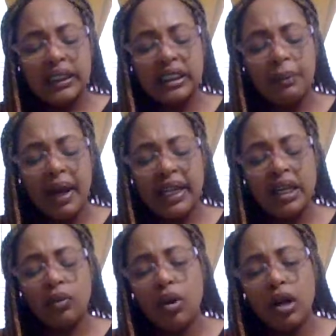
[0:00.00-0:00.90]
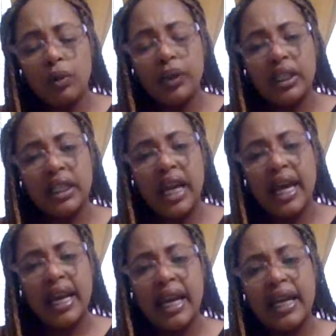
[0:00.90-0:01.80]
Somebody could have woke up with a
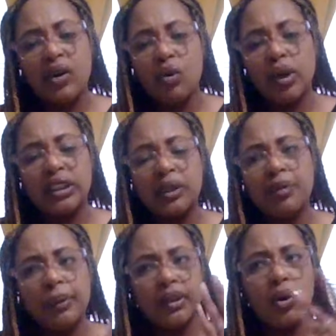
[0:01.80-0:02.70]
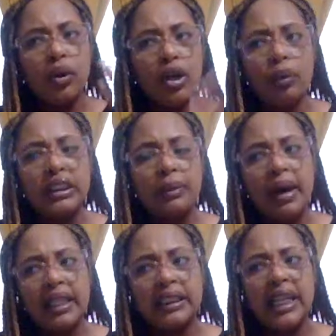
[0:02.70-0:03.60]
headache or something was going on with
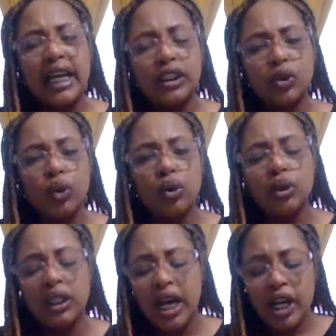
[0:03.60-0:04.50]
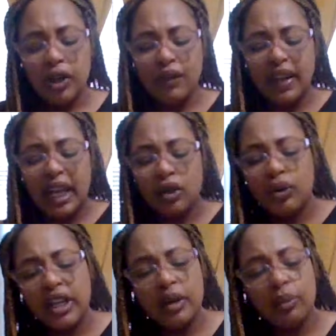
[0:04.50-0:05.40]
somebody's nostrils. You felt like you
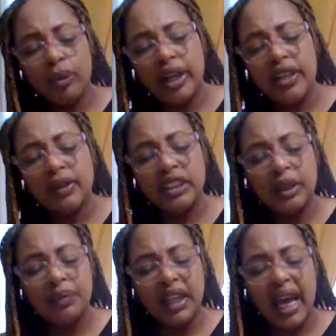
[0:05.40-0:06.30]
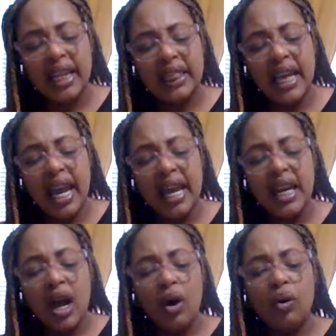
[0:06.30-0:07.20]
couldn't breathe or something like that.
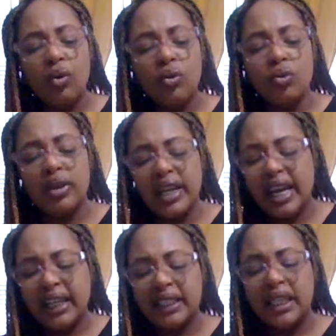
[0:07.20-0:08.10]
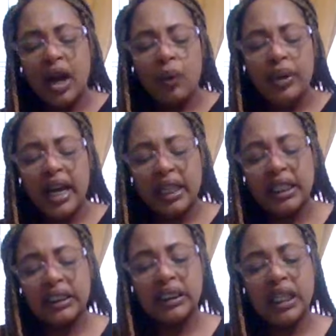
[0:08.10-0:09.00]
Oh, yeah. We got
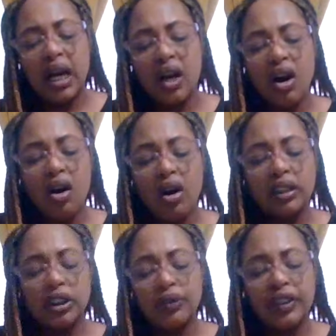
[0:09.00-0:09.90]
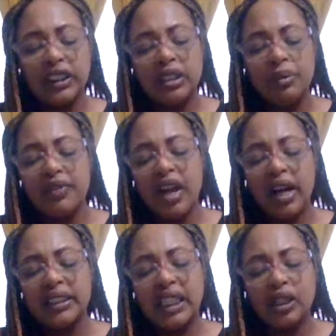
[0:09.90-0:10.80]
the sun card. So for some of y'all,
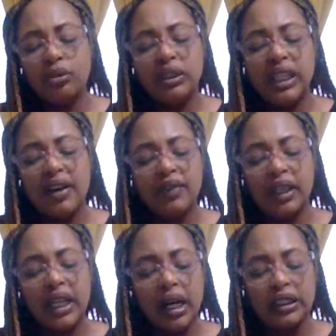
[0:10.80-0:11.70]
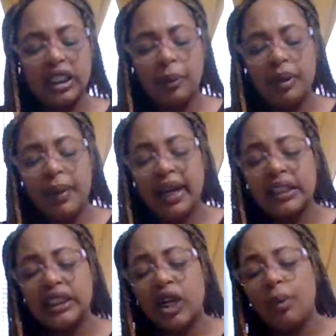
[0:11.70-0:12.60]
it's like you definitely are stepping back
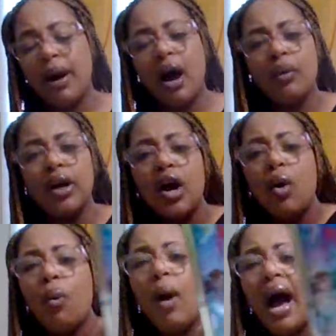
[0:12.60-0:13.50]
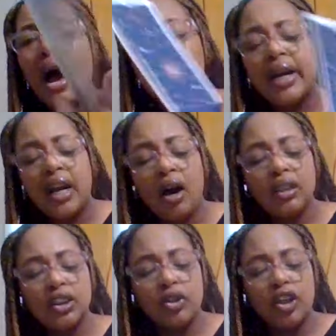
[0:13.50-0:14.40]
into your power. Wow. And
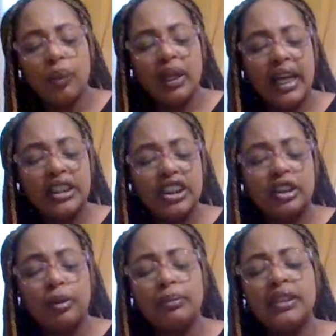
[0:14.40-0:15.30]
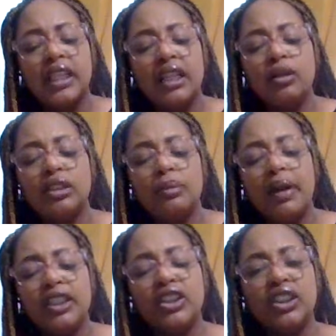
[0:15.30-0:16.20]
also your relationship. I'm telling you,
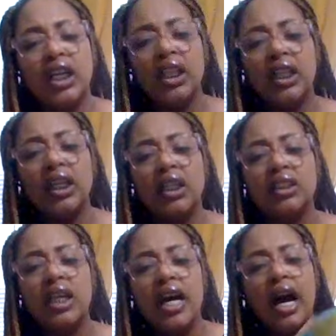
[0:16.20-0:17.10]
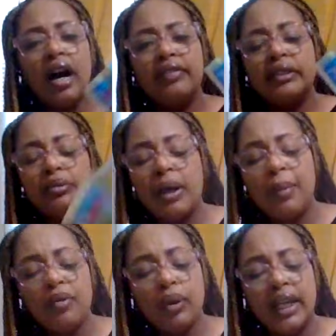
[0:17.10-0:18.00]
somebody's jealous of some type
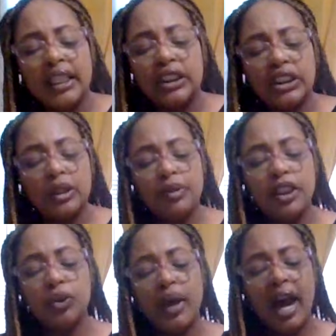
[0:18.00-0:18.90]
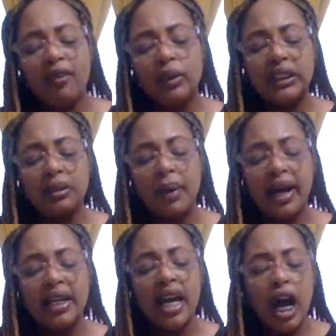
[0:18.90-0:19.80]
of relationship that you have with
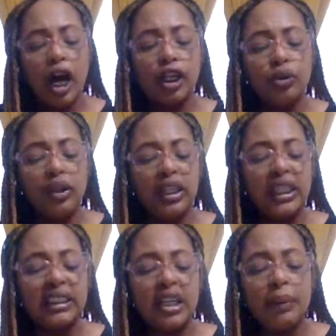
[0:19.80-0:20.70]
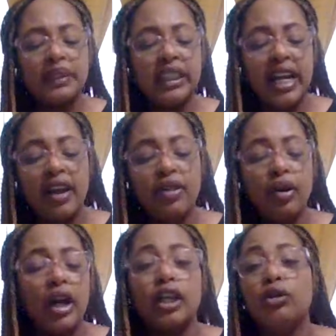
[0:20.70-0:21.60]
somebody. A union that's coming together.
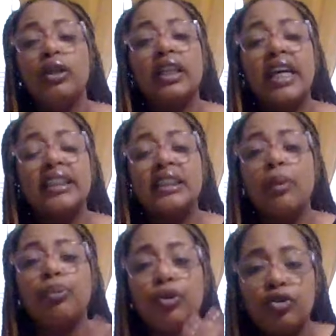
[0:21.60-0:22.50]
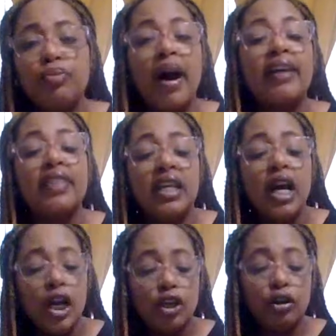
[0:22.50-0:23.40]
A union that's approved by the,
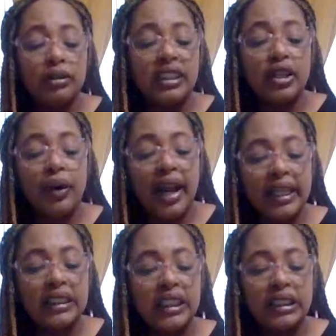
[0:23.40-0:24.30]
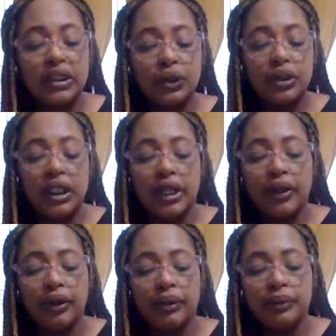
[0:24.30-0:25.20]
you know, saying your ancestors
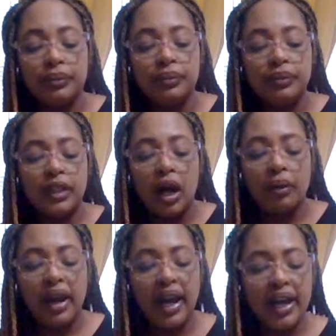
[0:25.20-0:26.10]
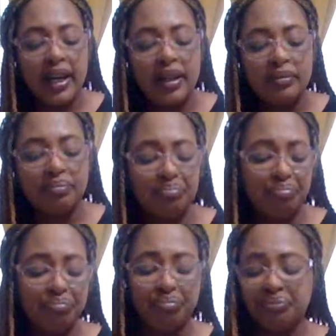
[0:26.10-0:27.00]
here. Okay?
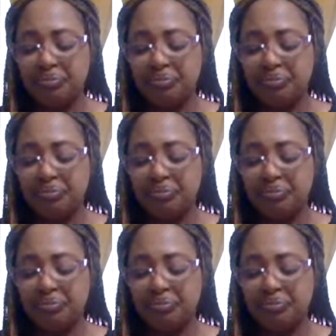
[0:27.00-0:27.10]
Mm.